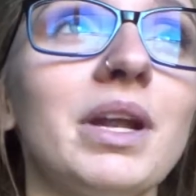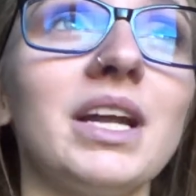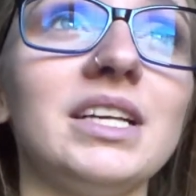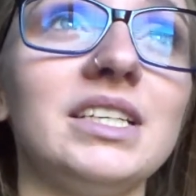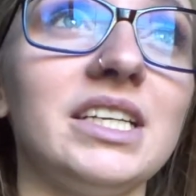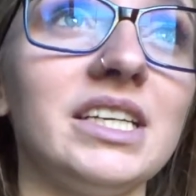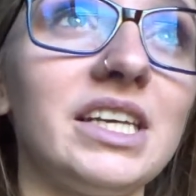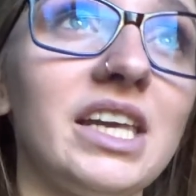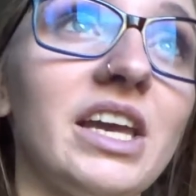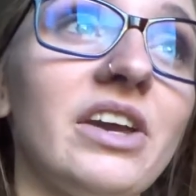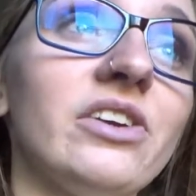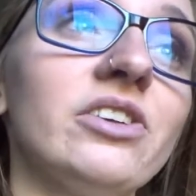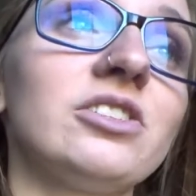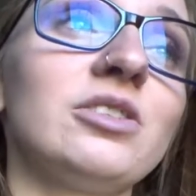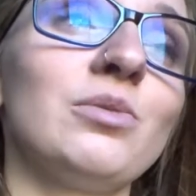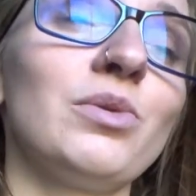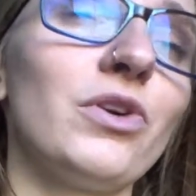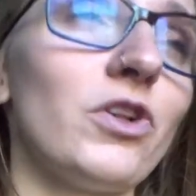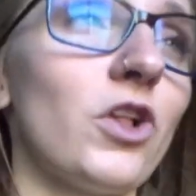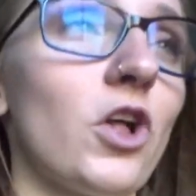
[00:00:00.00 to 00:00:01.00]
I did get her
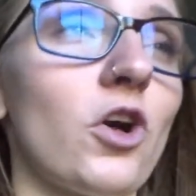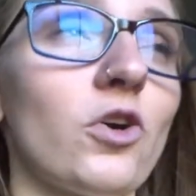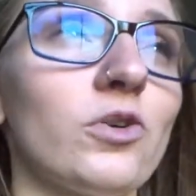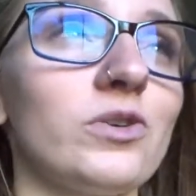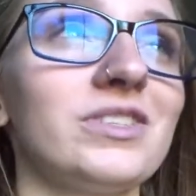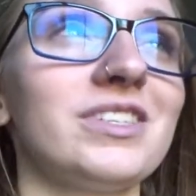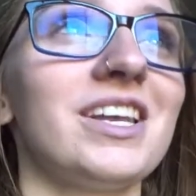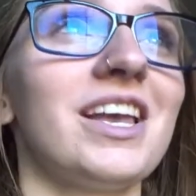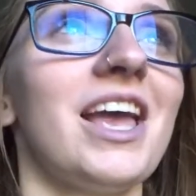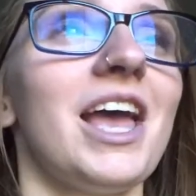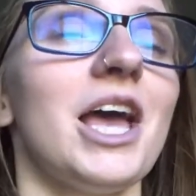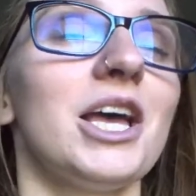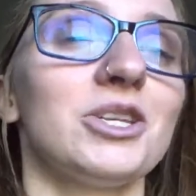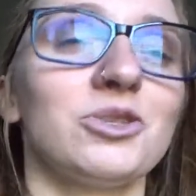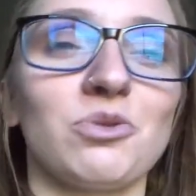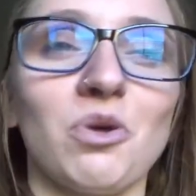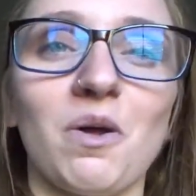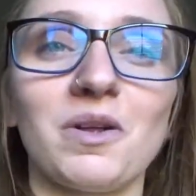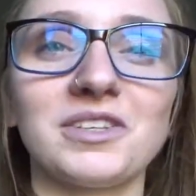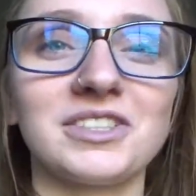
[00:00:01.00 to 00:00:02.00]
some clothes,
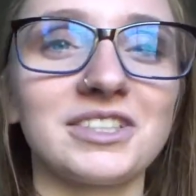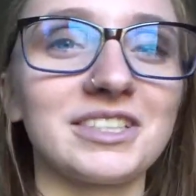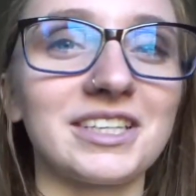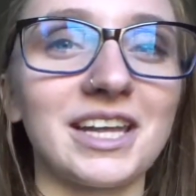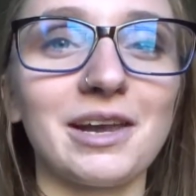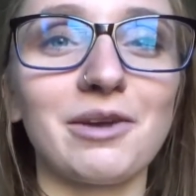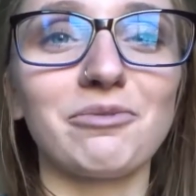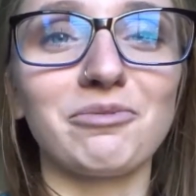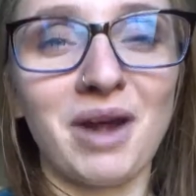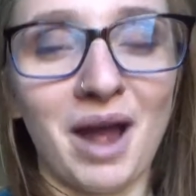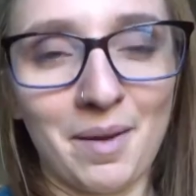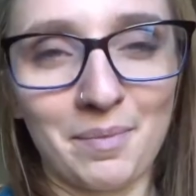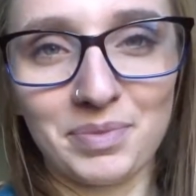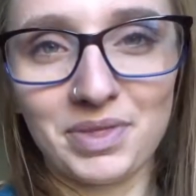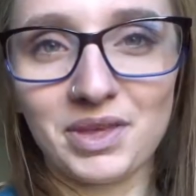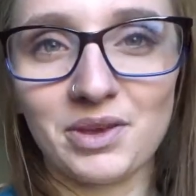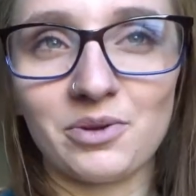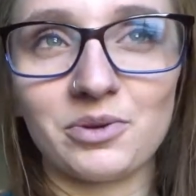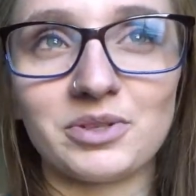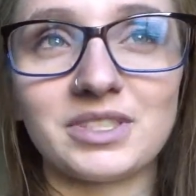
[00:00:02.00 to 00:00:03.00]
so I'll just like wrap
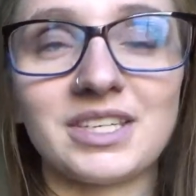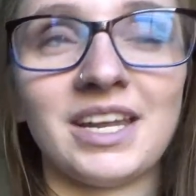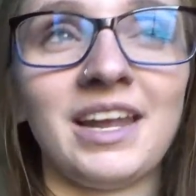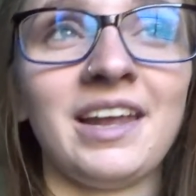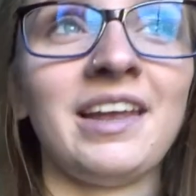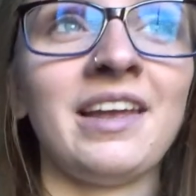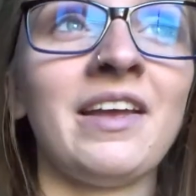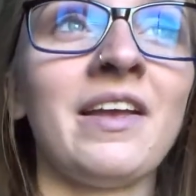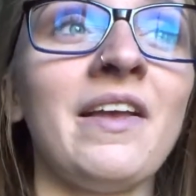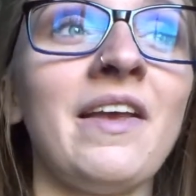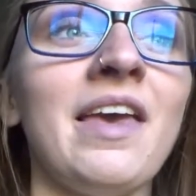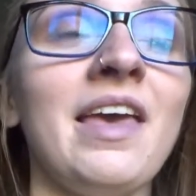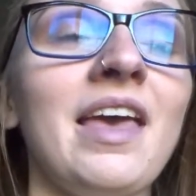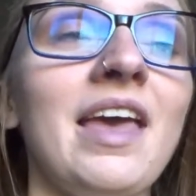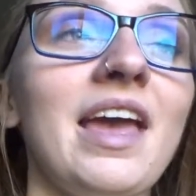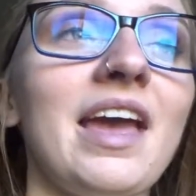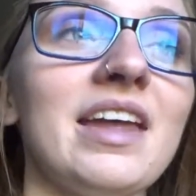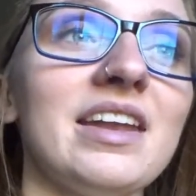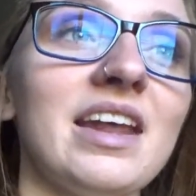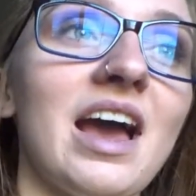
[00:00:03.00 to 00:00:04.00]
those
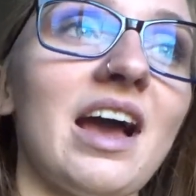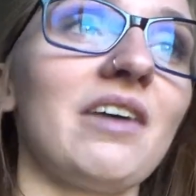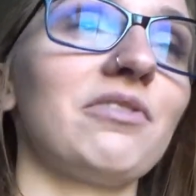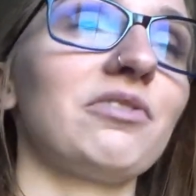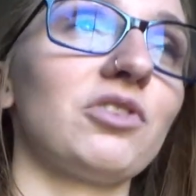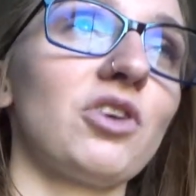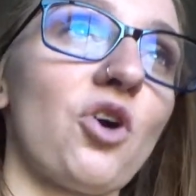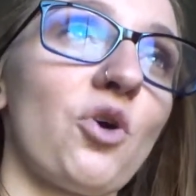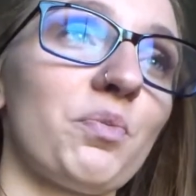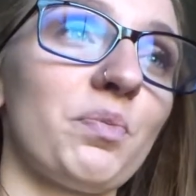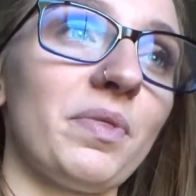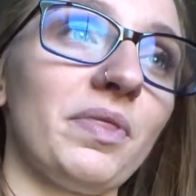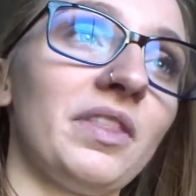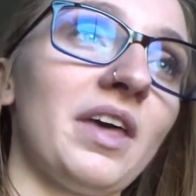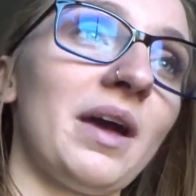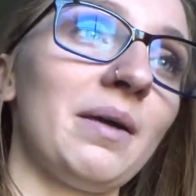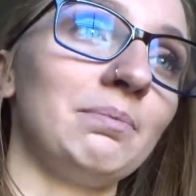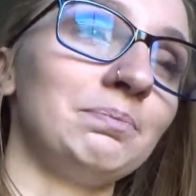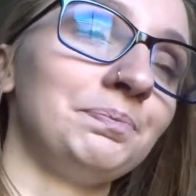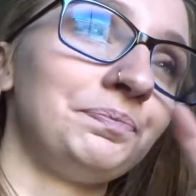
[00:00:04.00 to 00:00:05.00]
and have her open
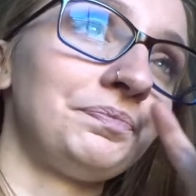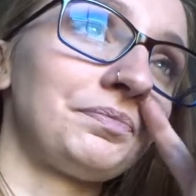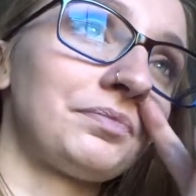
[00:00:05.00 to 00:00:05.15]
them.